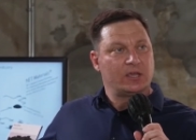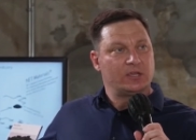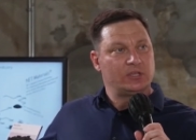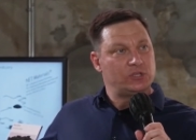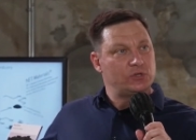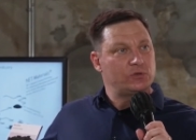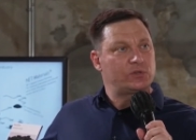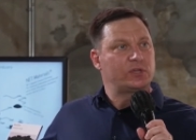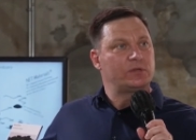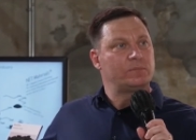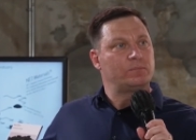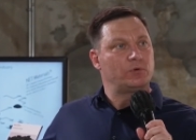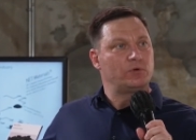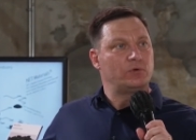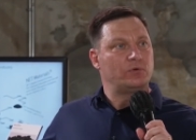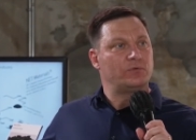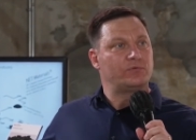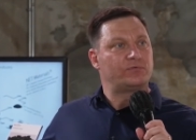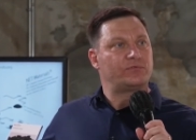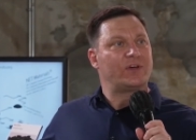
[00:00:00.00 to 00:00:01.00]
you can
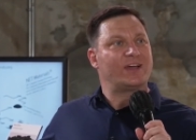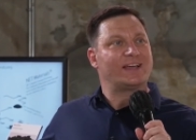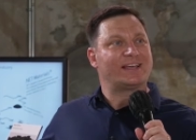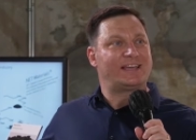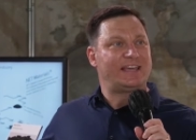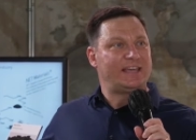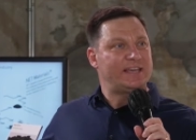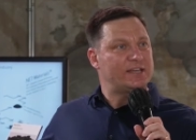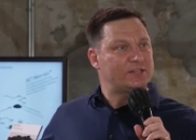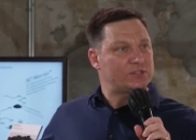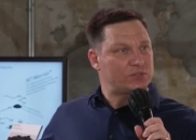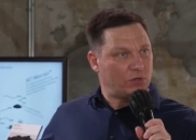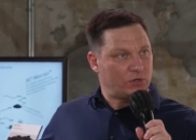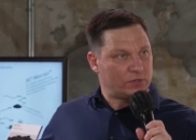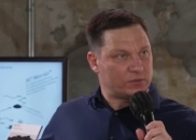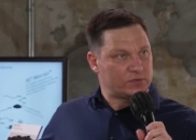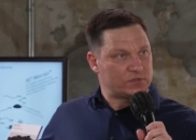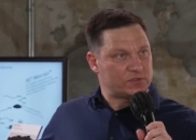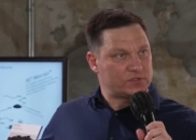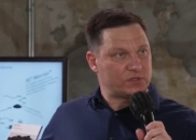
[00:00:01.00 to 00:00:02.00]
move
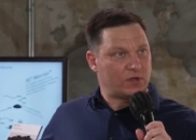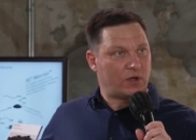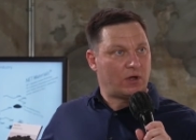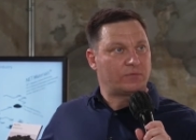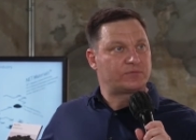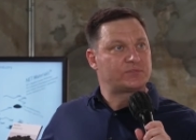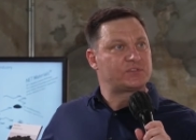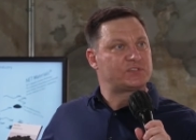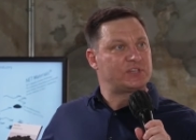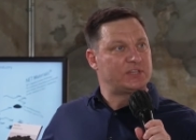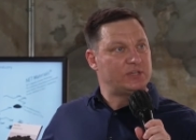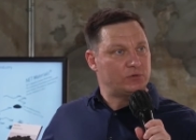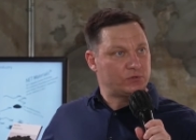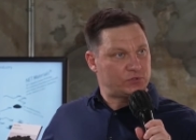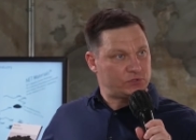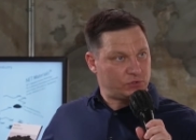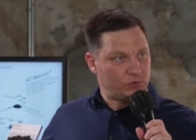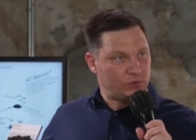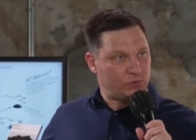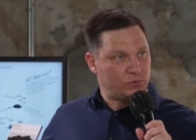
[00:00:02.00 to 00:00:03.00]
gigatons of
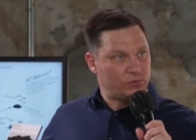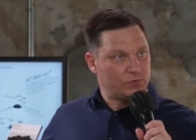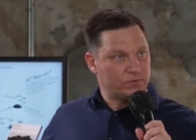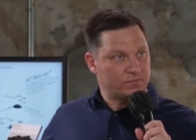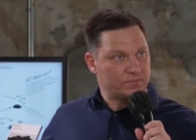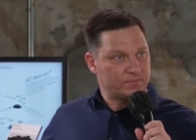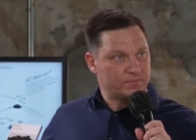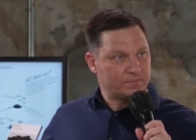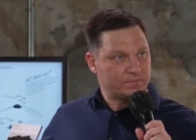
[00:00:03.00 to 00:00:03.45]
CO2